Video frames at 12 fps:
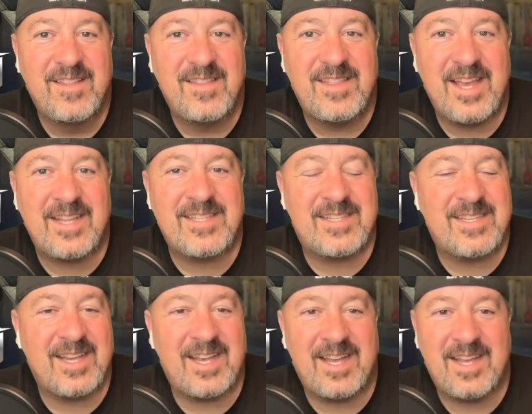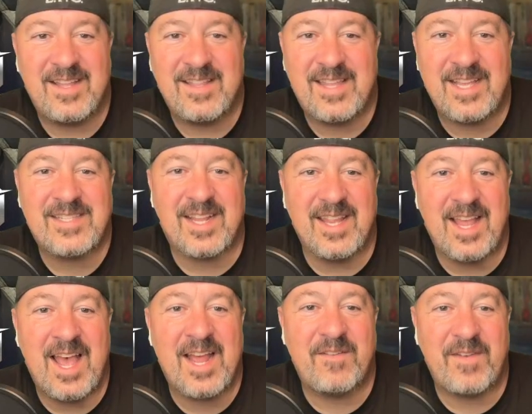that's a
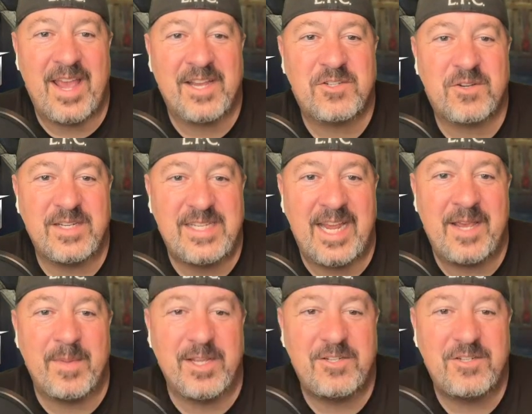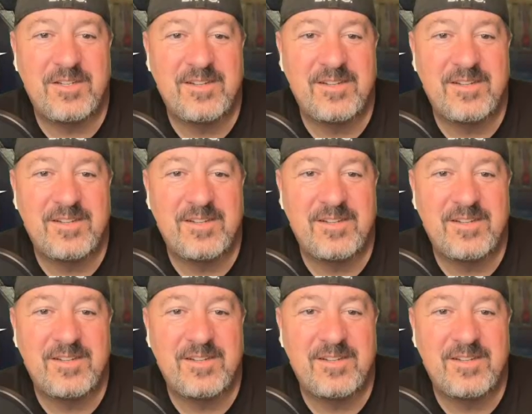lot of extra damage.